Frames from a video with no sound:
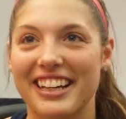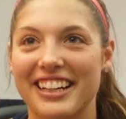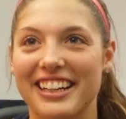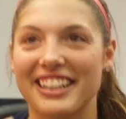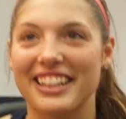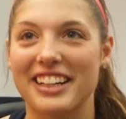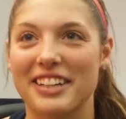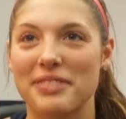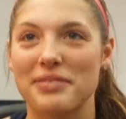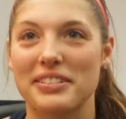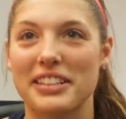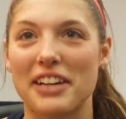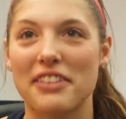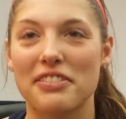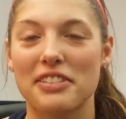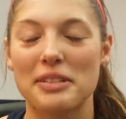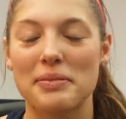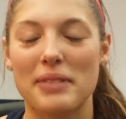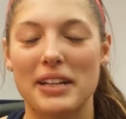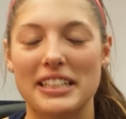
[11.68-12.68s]
Um,
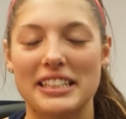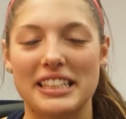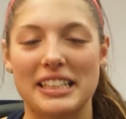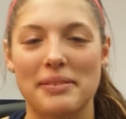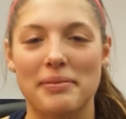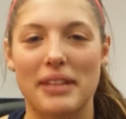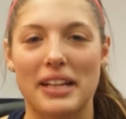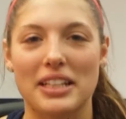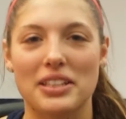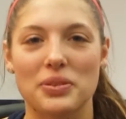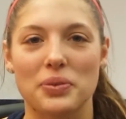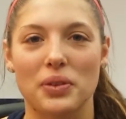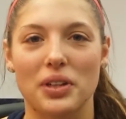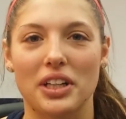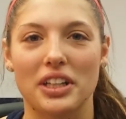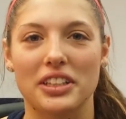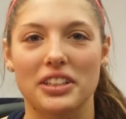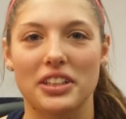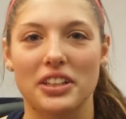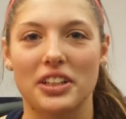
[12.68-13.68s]
definitely, my teammates
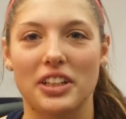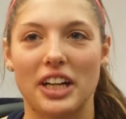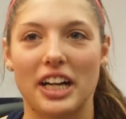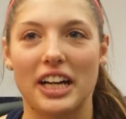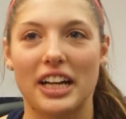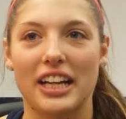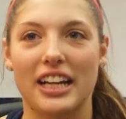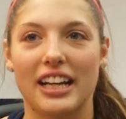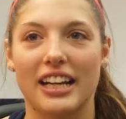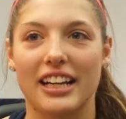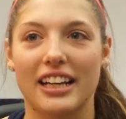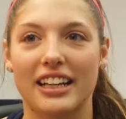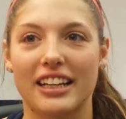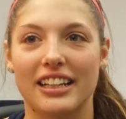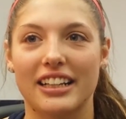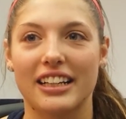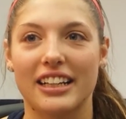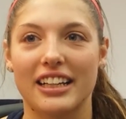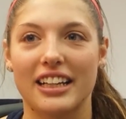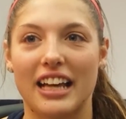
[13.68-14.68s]
worked great
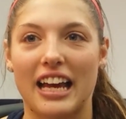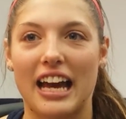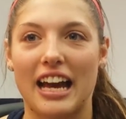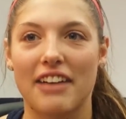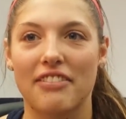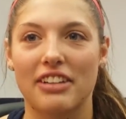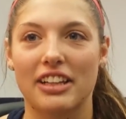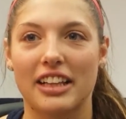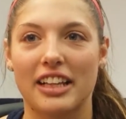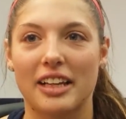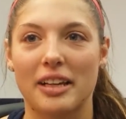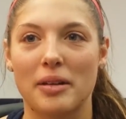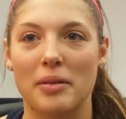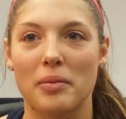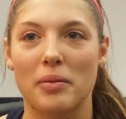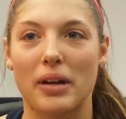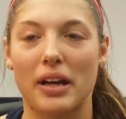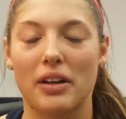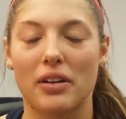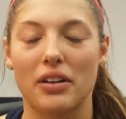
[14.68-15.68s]
in having
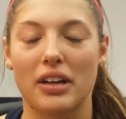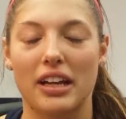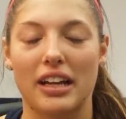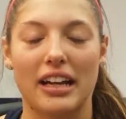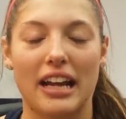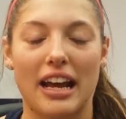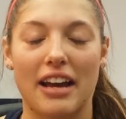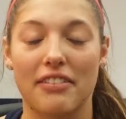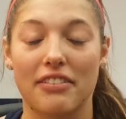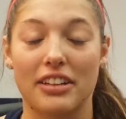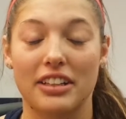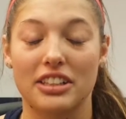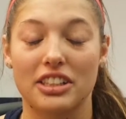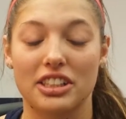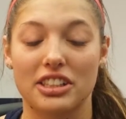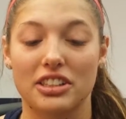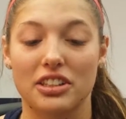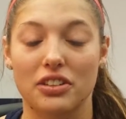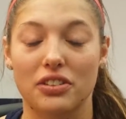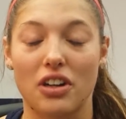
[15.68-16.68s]
them like and having
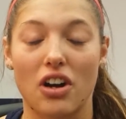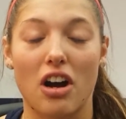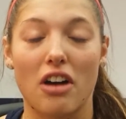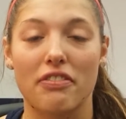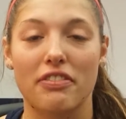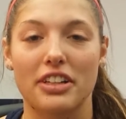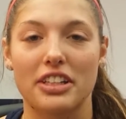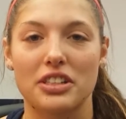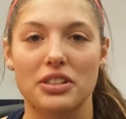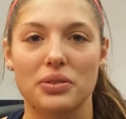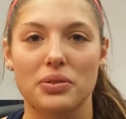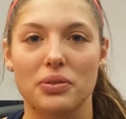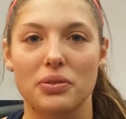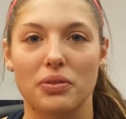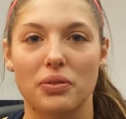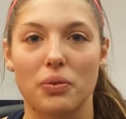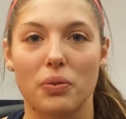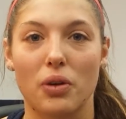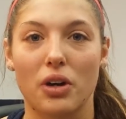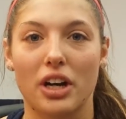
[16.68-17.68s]
just their offense
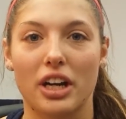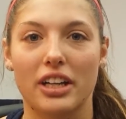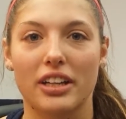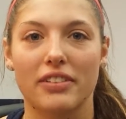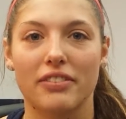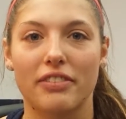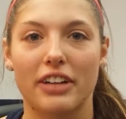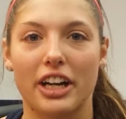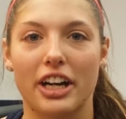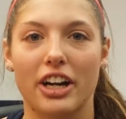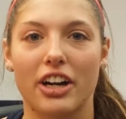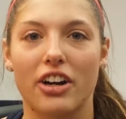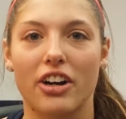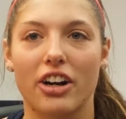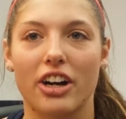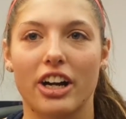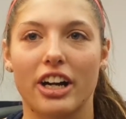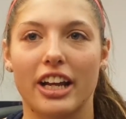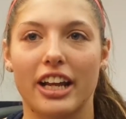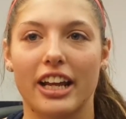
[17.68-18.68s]
work very
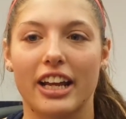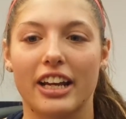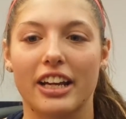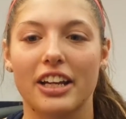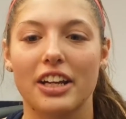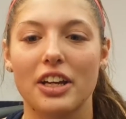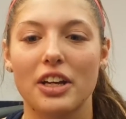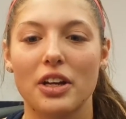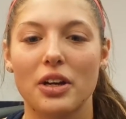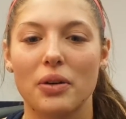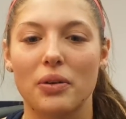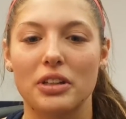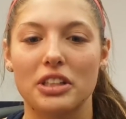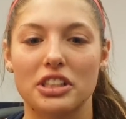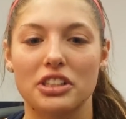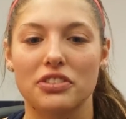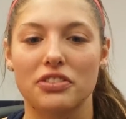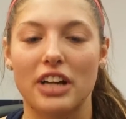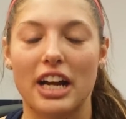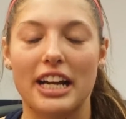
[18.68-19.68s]
hard, and we
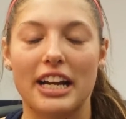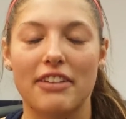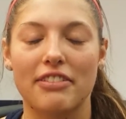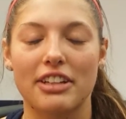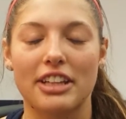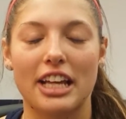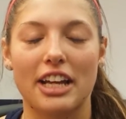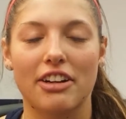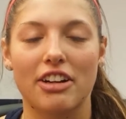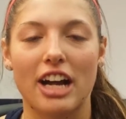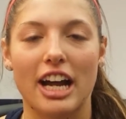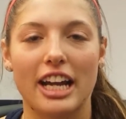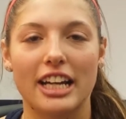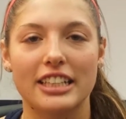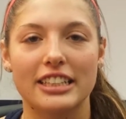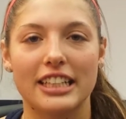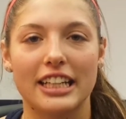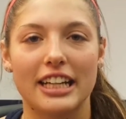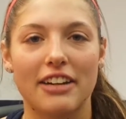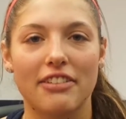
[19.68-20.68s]
just ran everything right
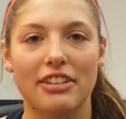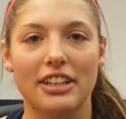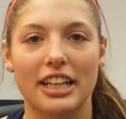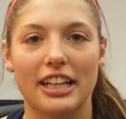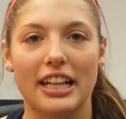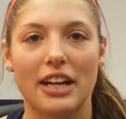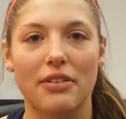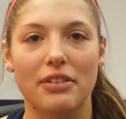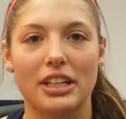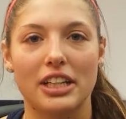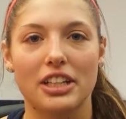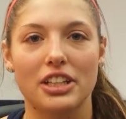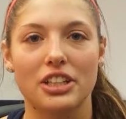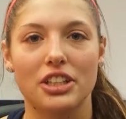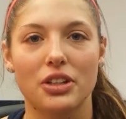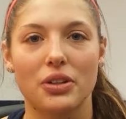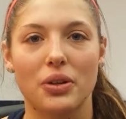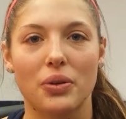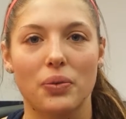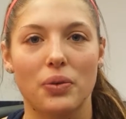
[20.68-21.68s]
and did everything that we needed to
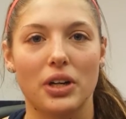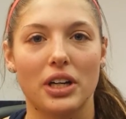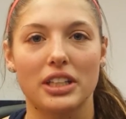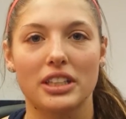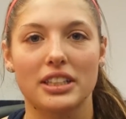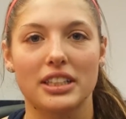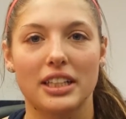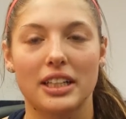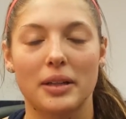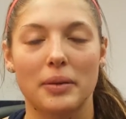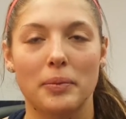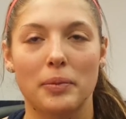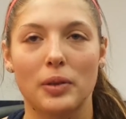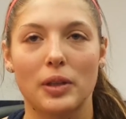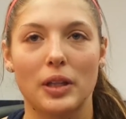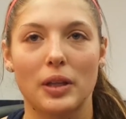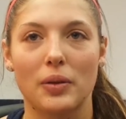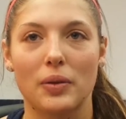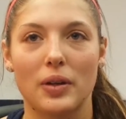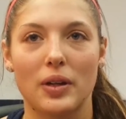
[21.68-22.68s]
do and worked
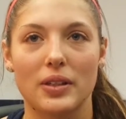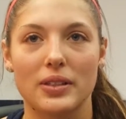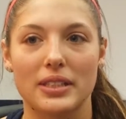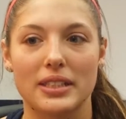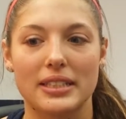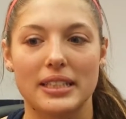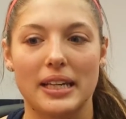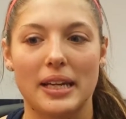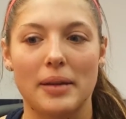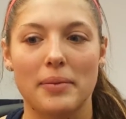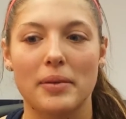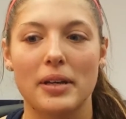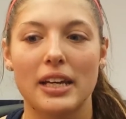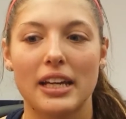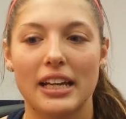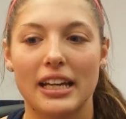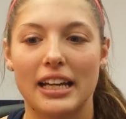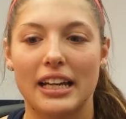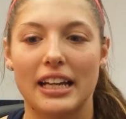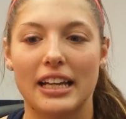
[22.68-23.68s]
completely well as a team,
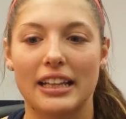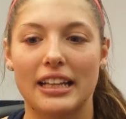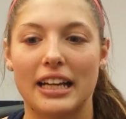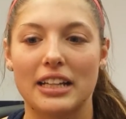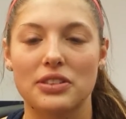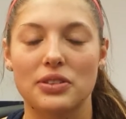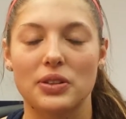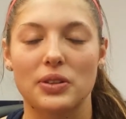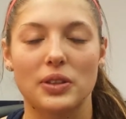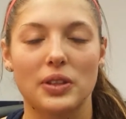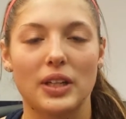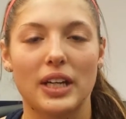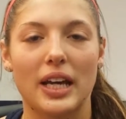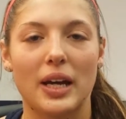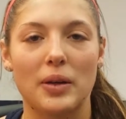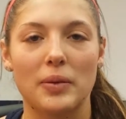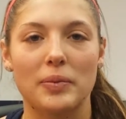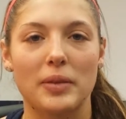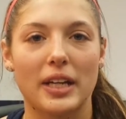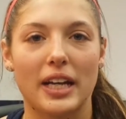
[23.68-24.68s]
and that's what really
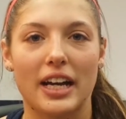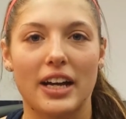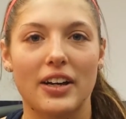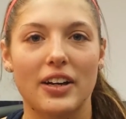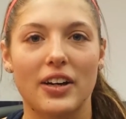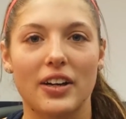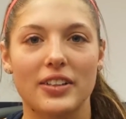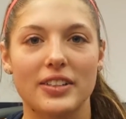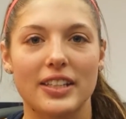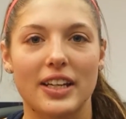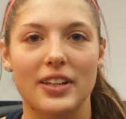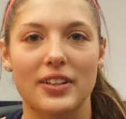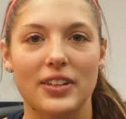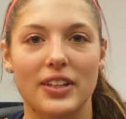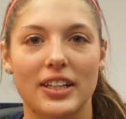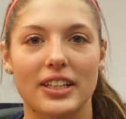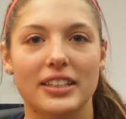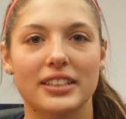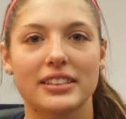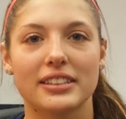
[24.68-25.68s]
helped me out on
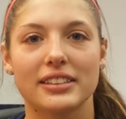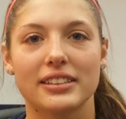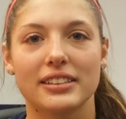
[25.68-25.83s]
Saturday.